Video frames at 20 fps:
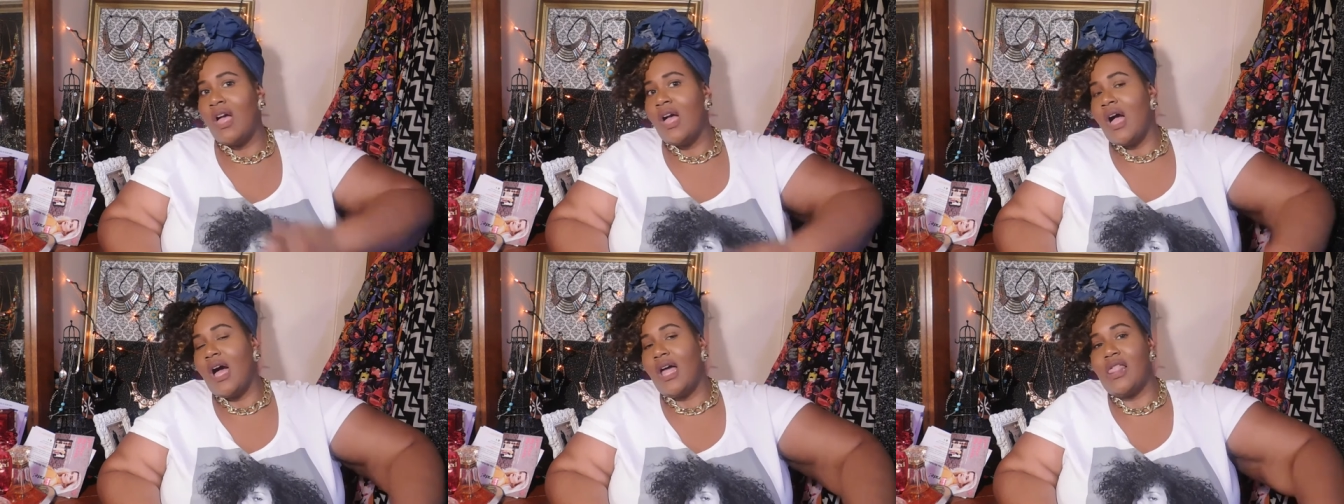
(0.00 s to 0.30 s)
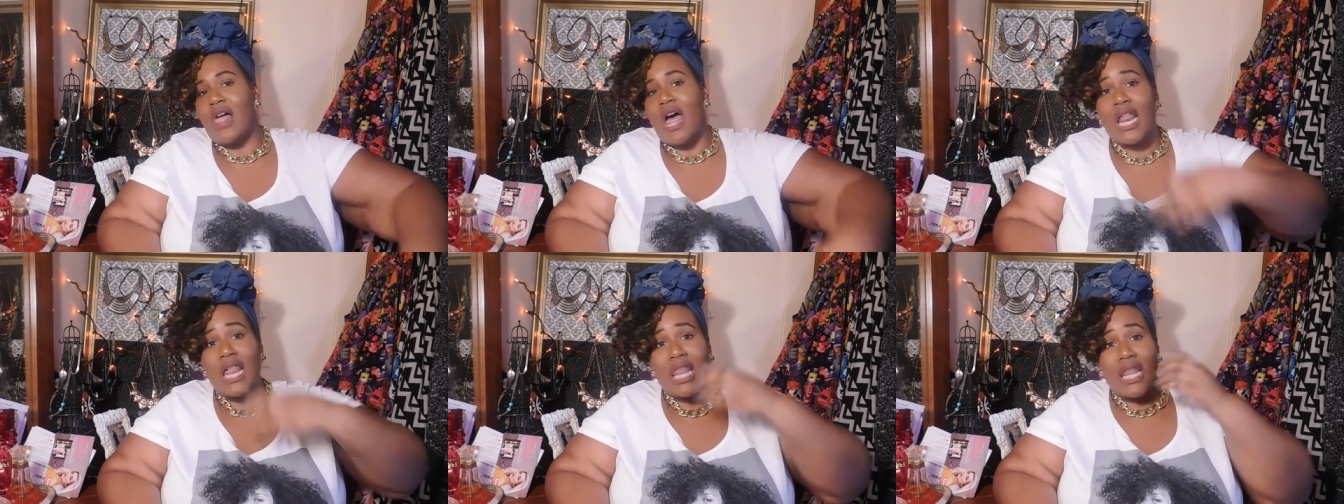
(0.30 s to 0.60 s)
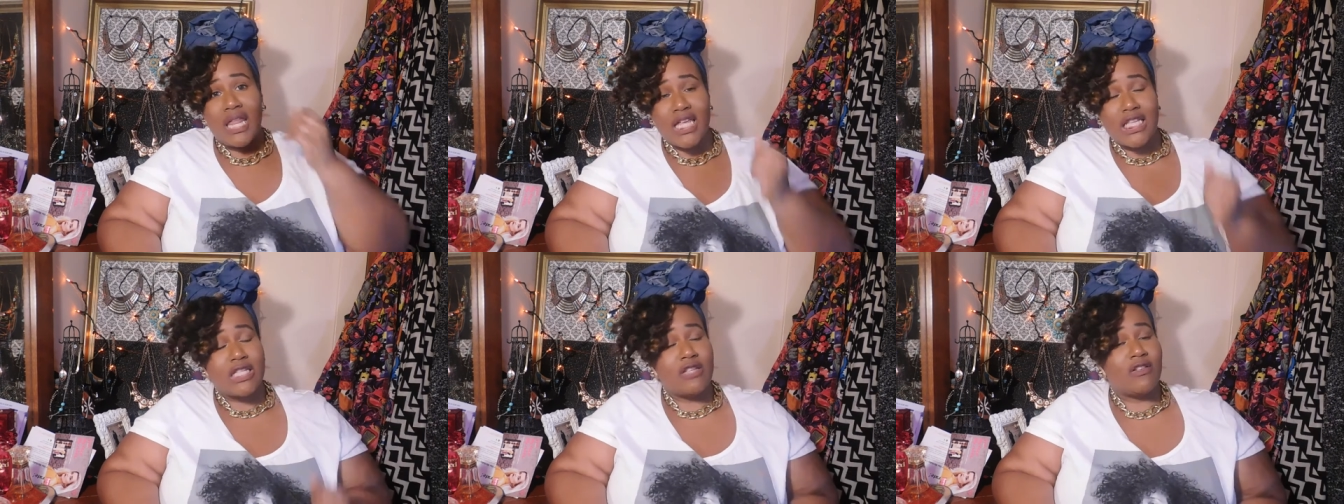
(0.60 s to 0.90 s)
a lot of
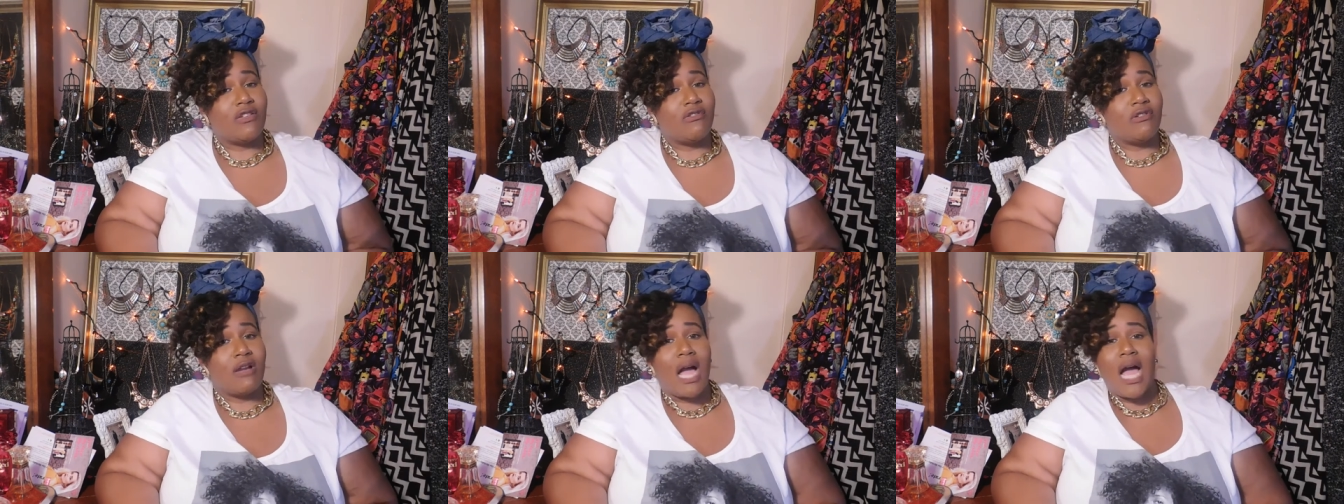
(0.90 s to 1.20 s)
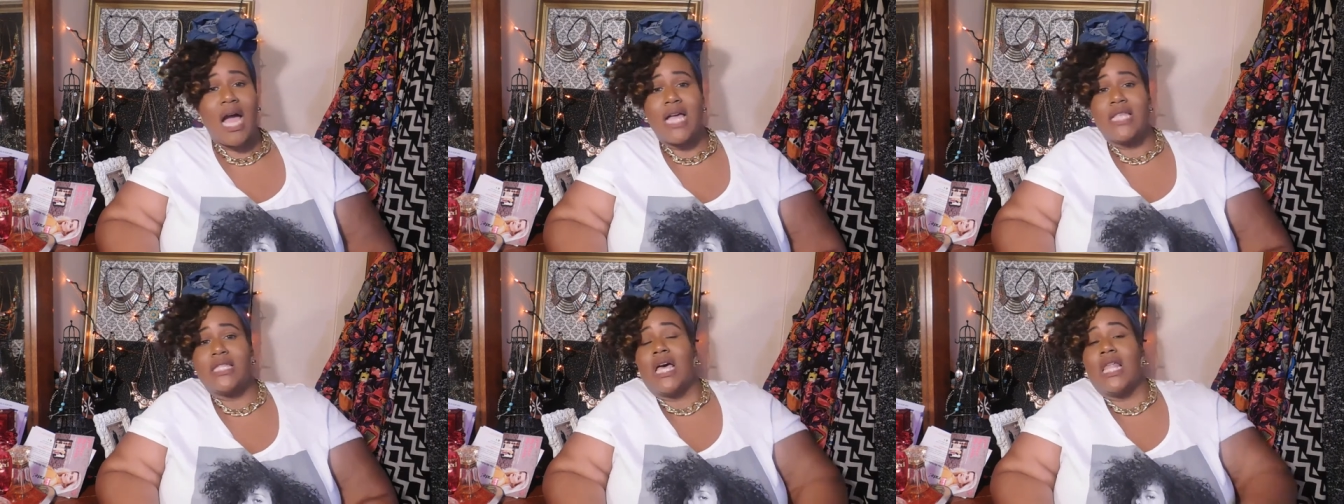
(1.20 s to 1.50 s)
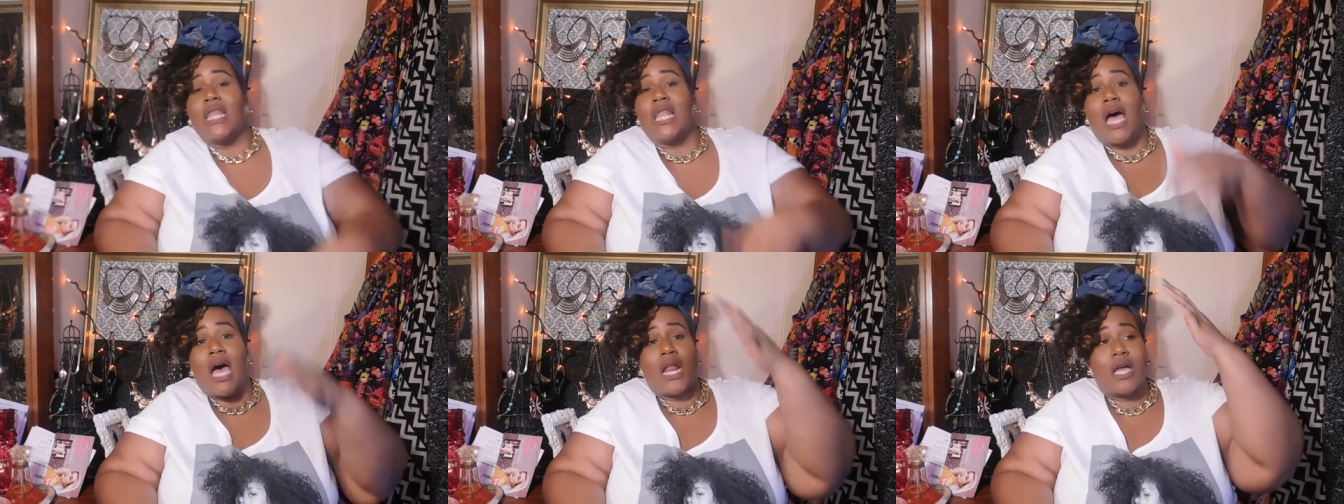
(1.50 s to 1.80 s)
links for you guys a
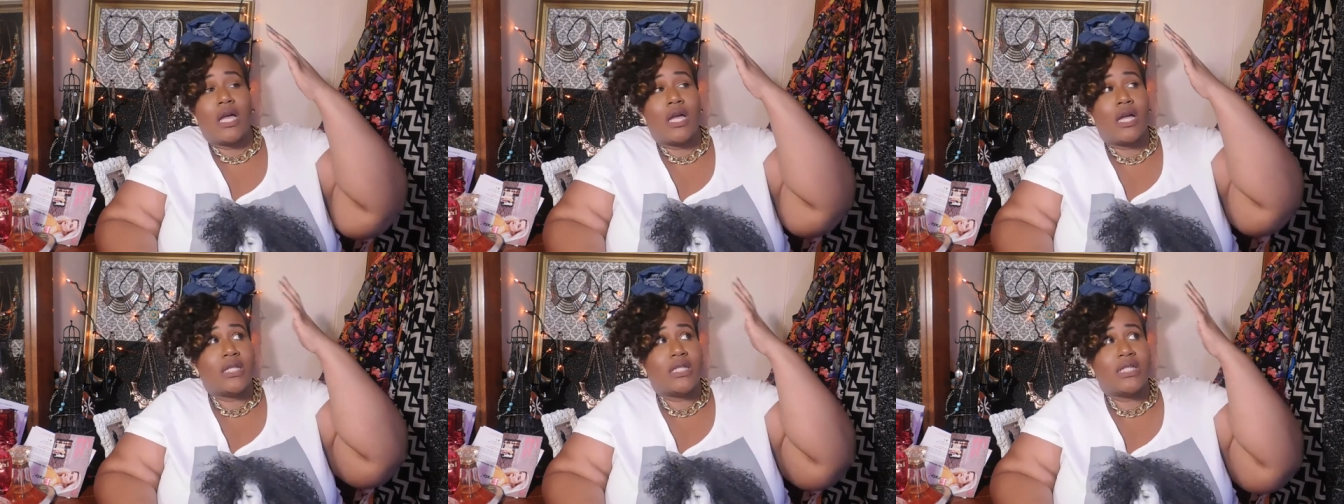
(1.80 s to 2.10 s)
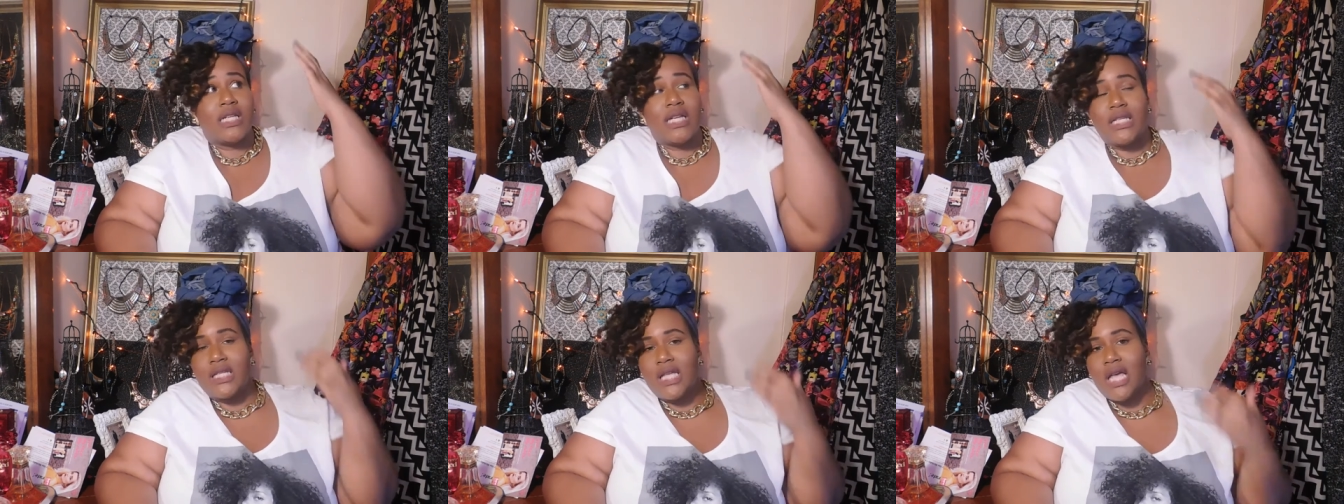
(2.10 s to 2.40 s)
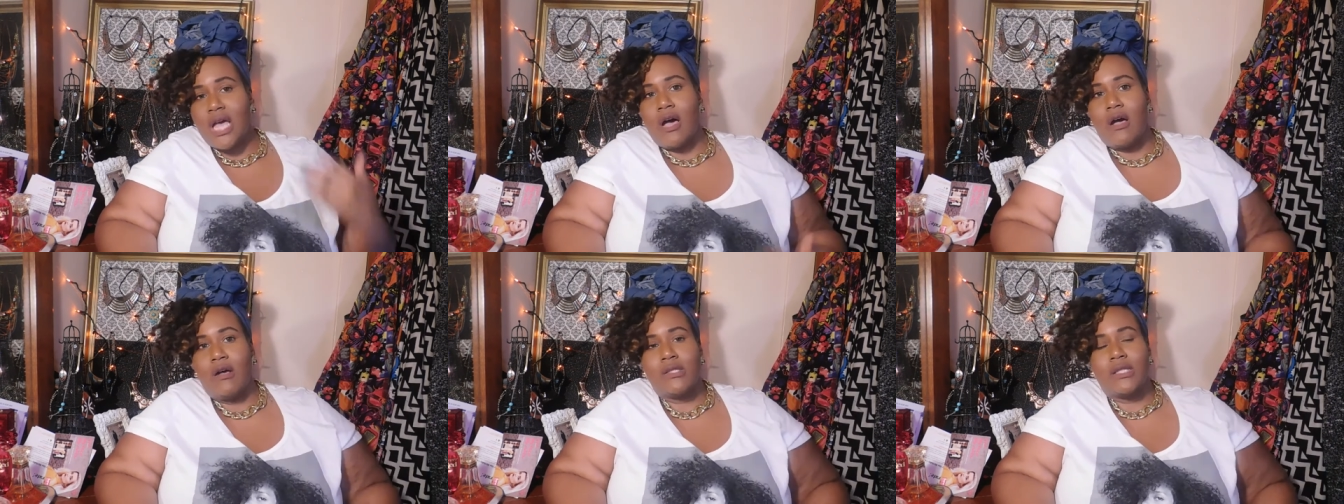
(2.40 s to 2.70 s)
lot of
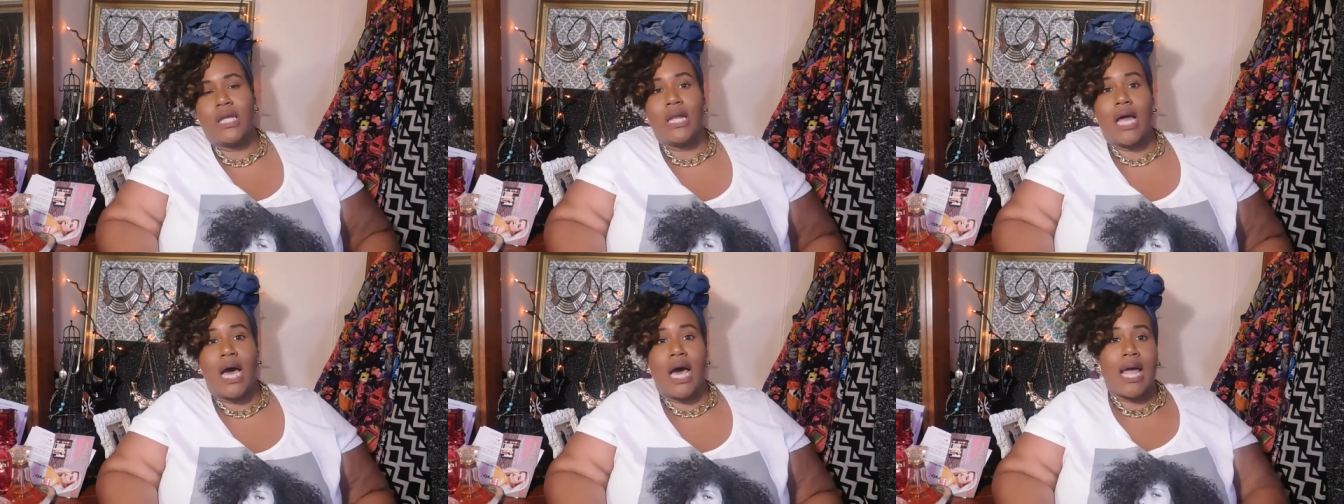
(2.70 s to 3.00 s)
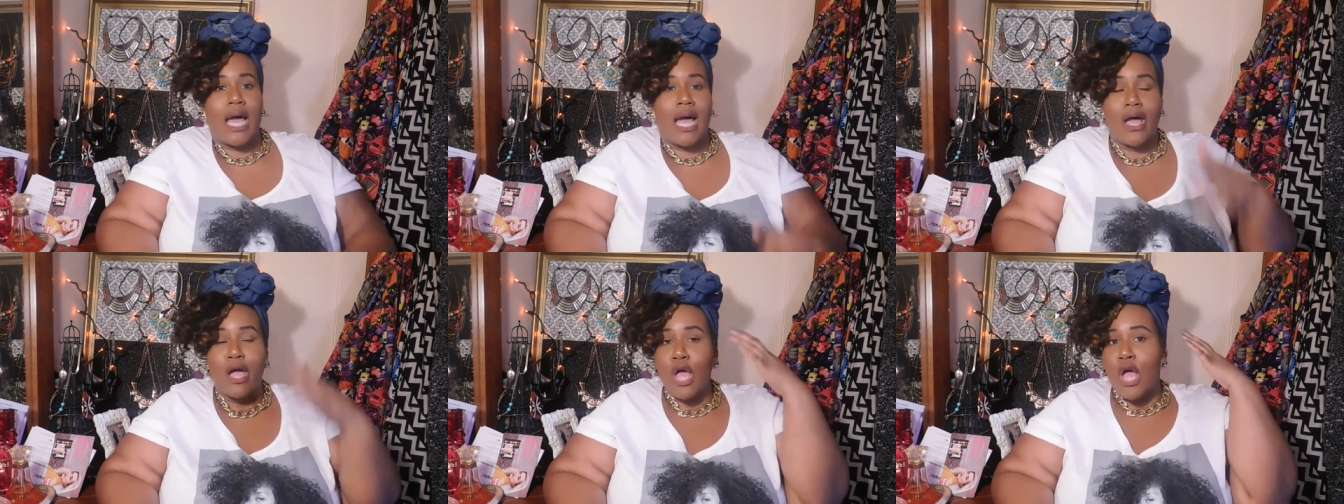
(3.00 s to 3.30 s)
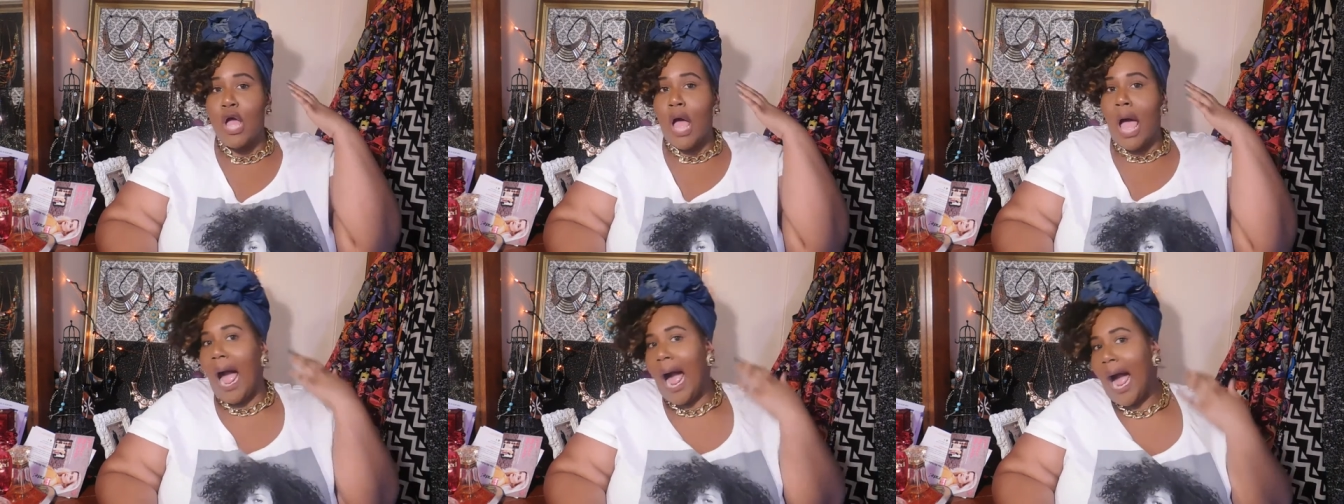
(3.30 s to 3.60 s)
details a lot of
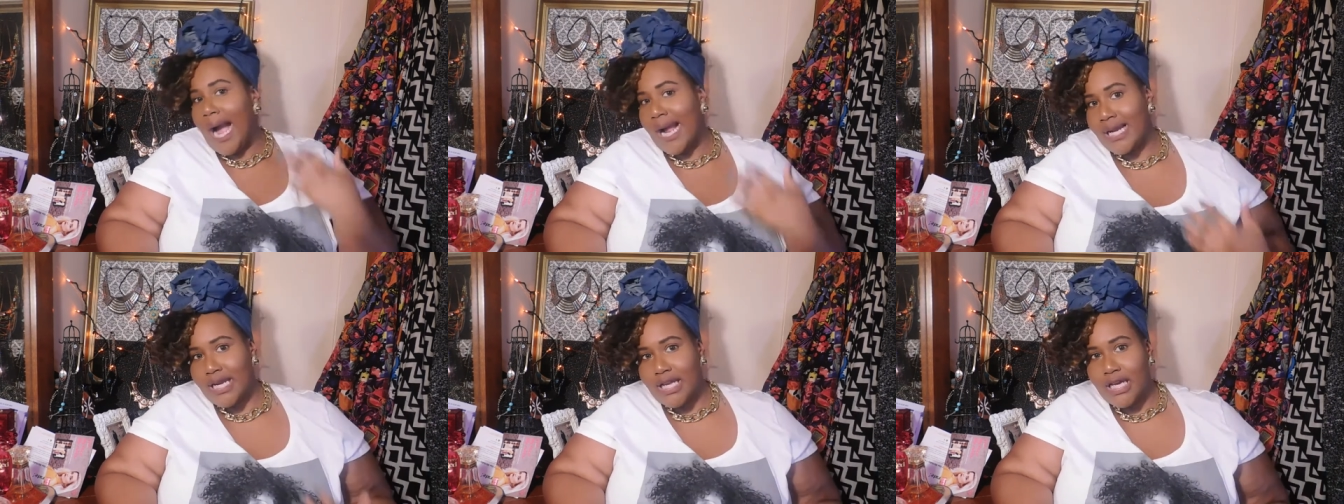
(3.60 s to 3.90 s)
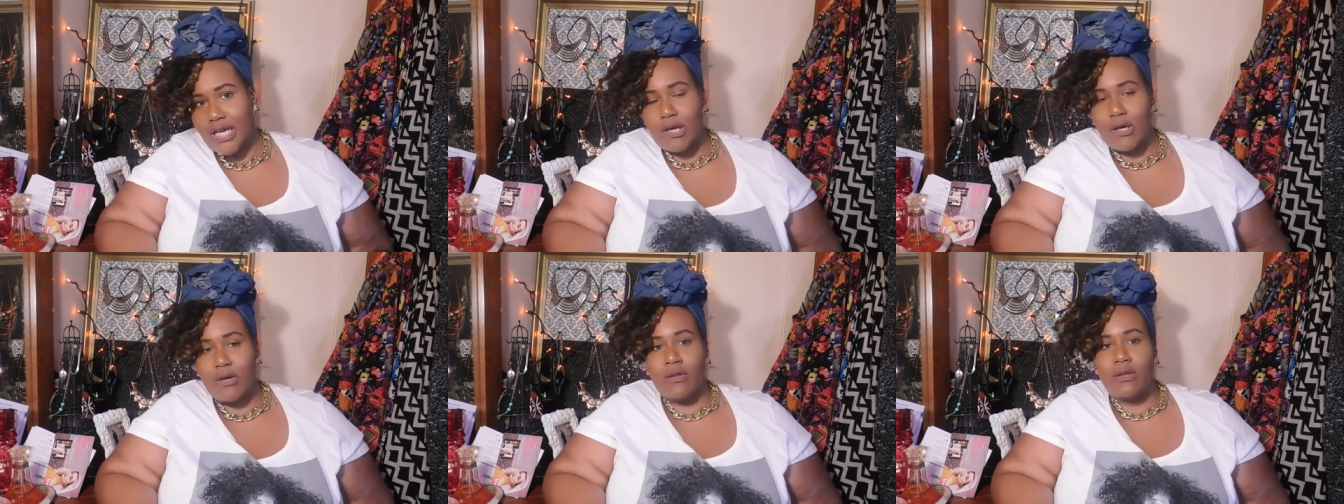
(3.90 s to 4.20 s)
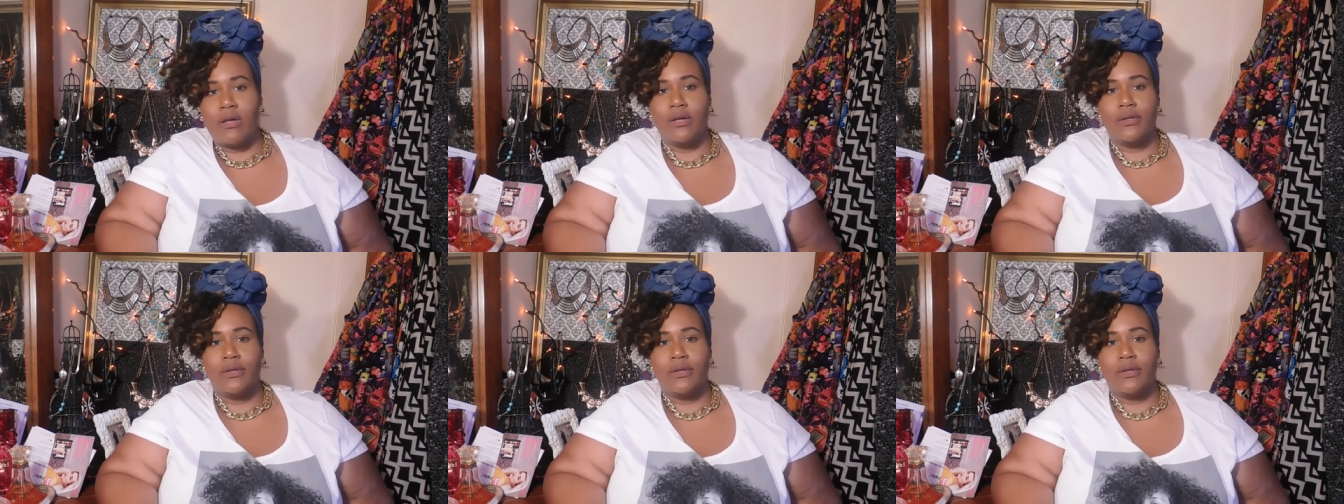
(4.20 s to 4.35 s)
ideal